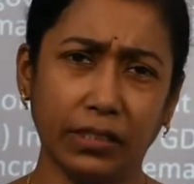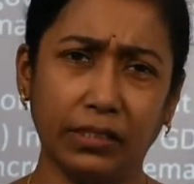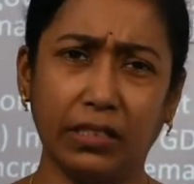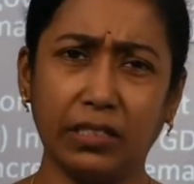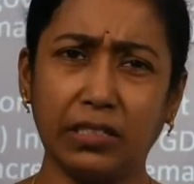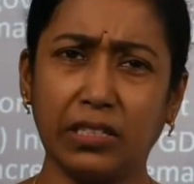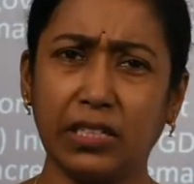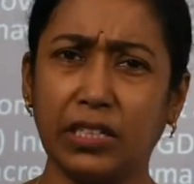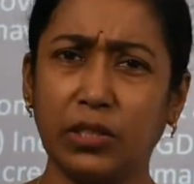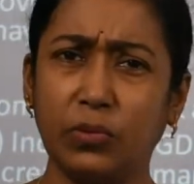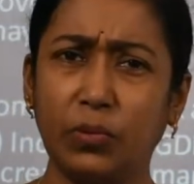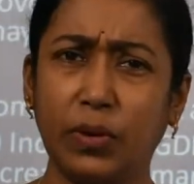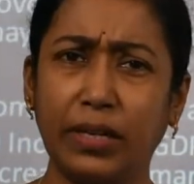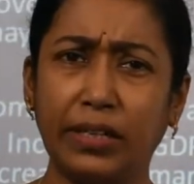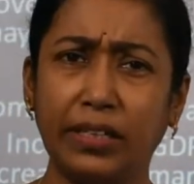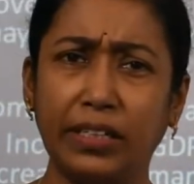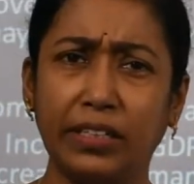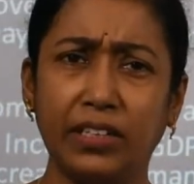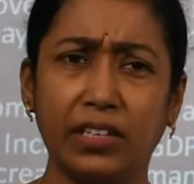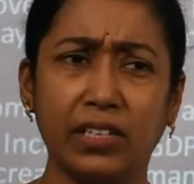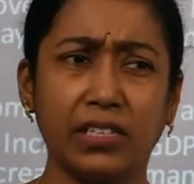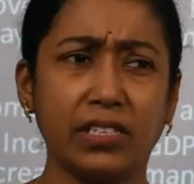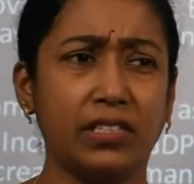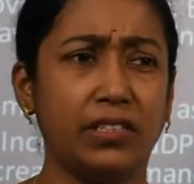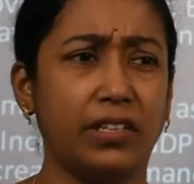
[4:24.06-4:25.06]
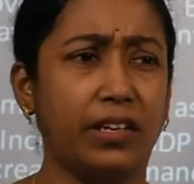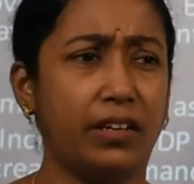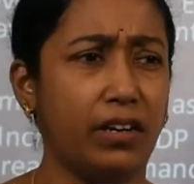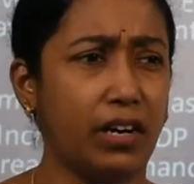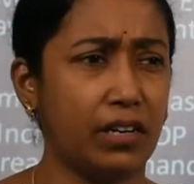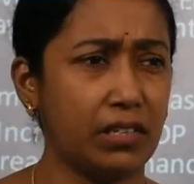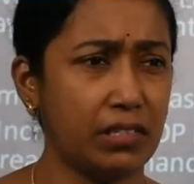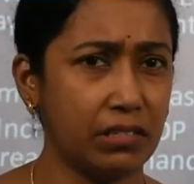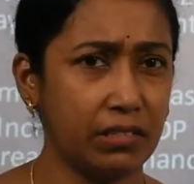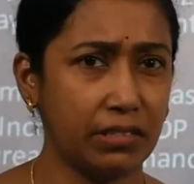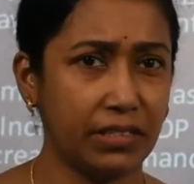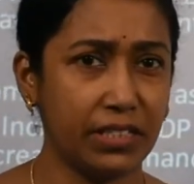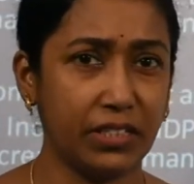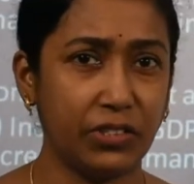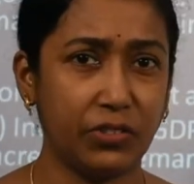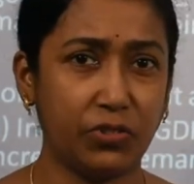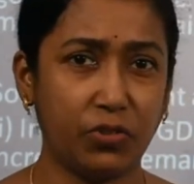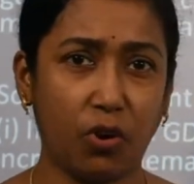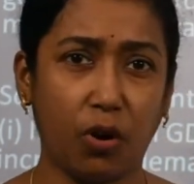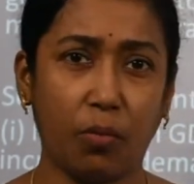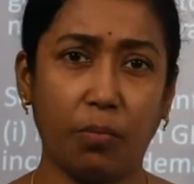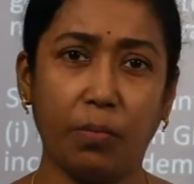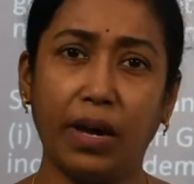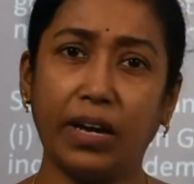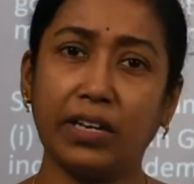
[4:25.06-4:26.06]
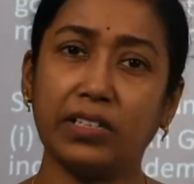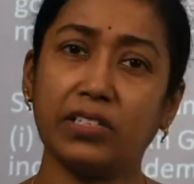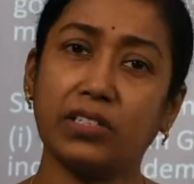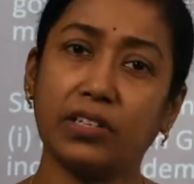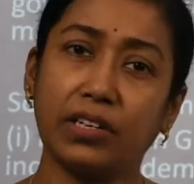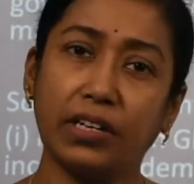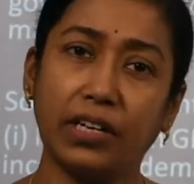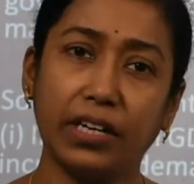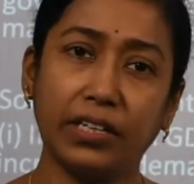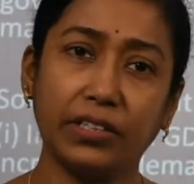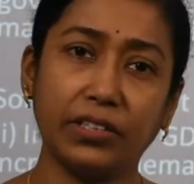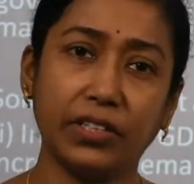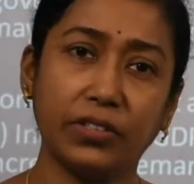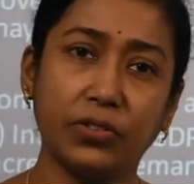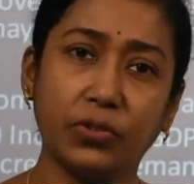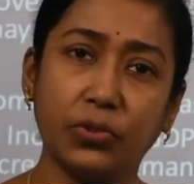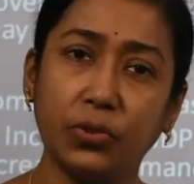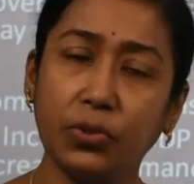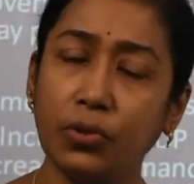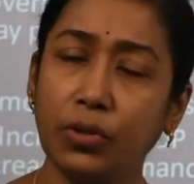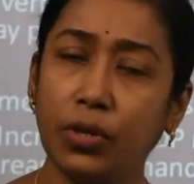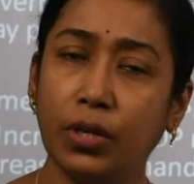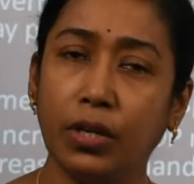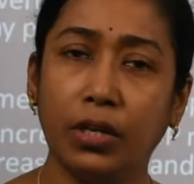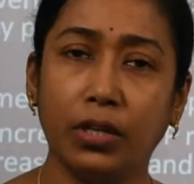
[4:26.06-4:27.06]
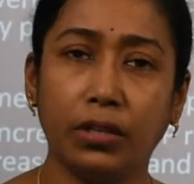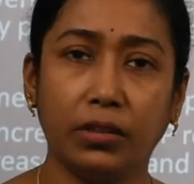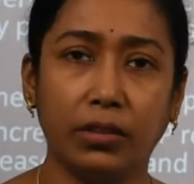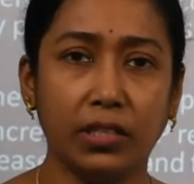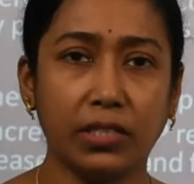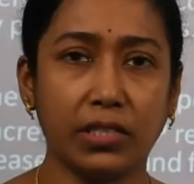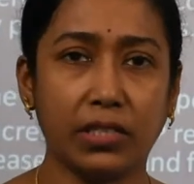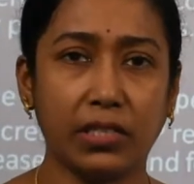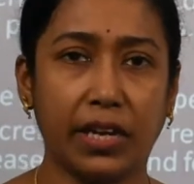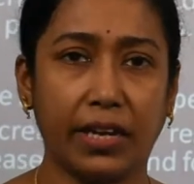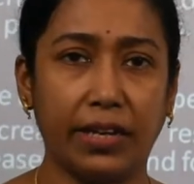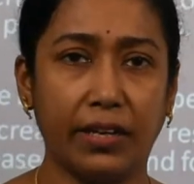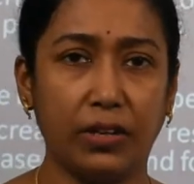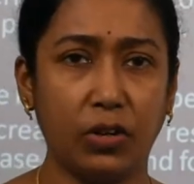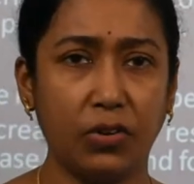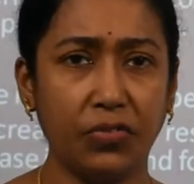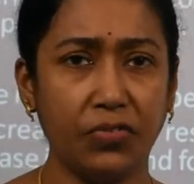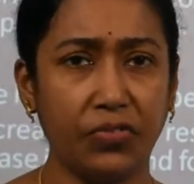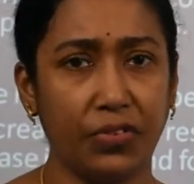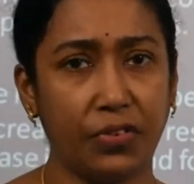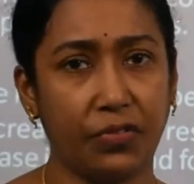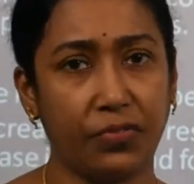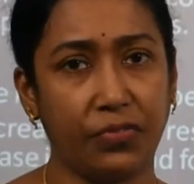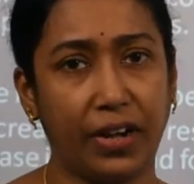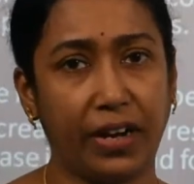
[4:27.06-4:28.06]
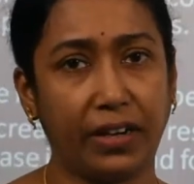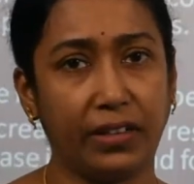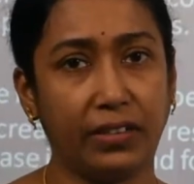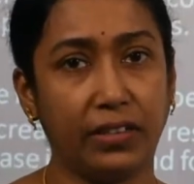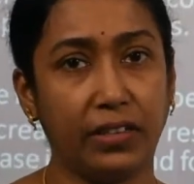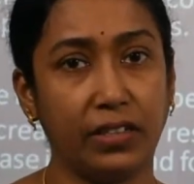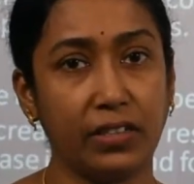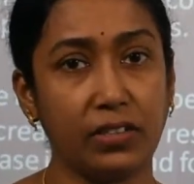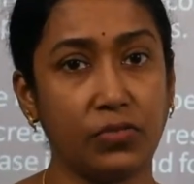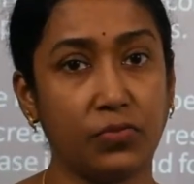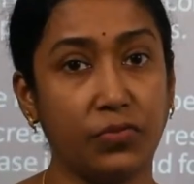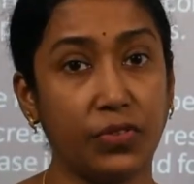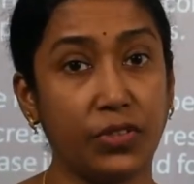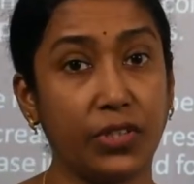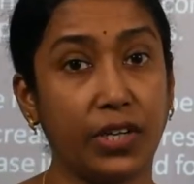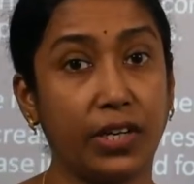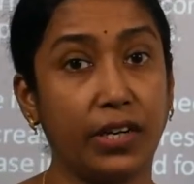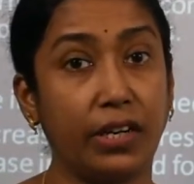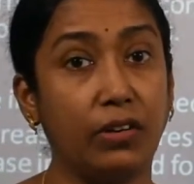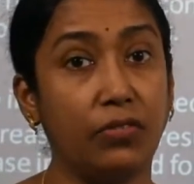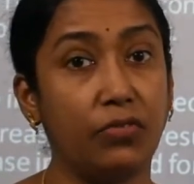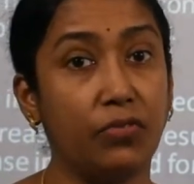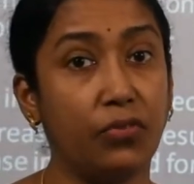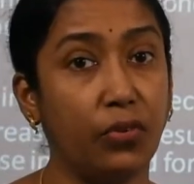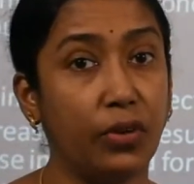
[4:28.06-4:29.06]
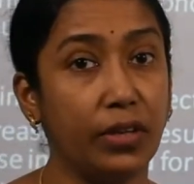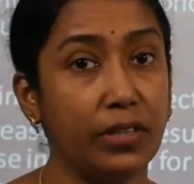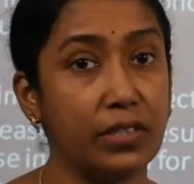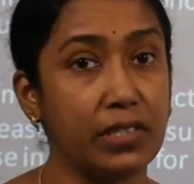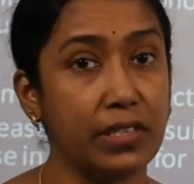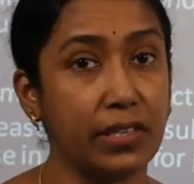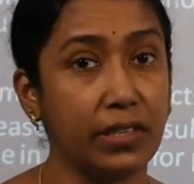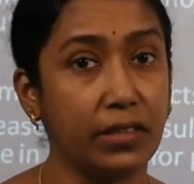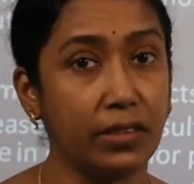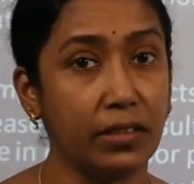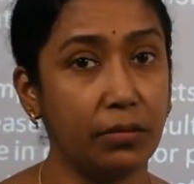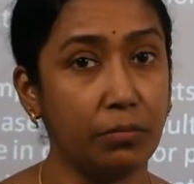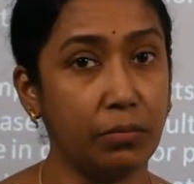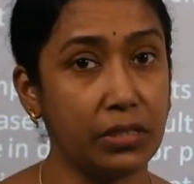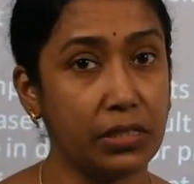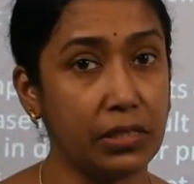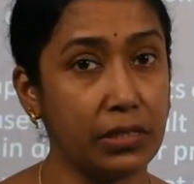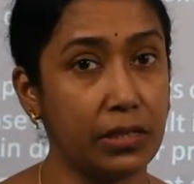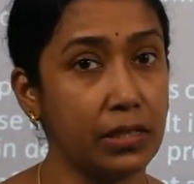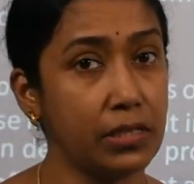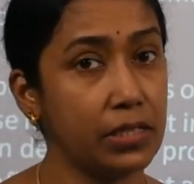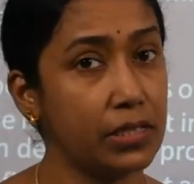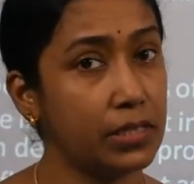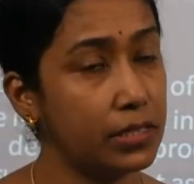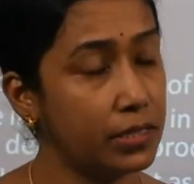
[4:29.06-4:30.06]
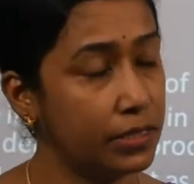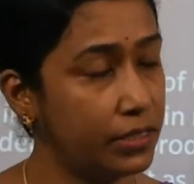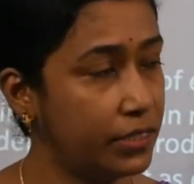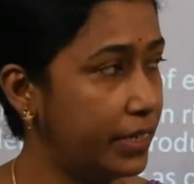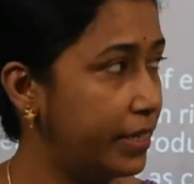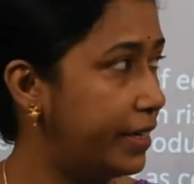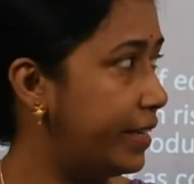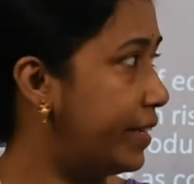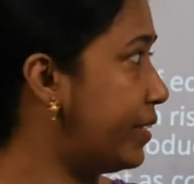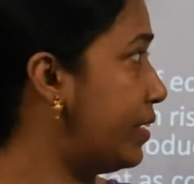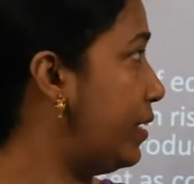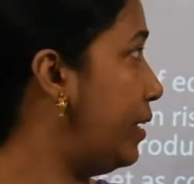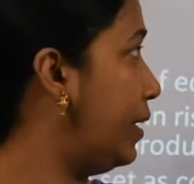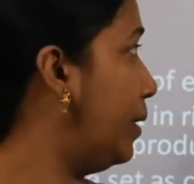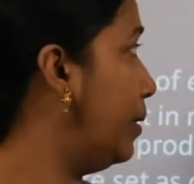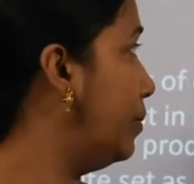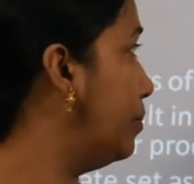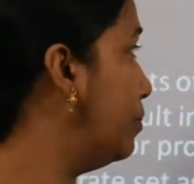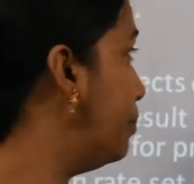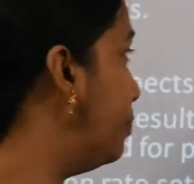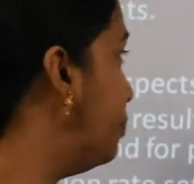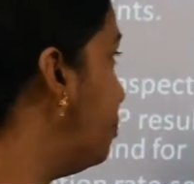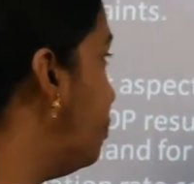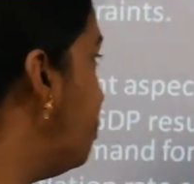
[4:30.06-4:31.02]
disadvantages. There are certain drawbacks related to this kind of factors which are influencing the business directly.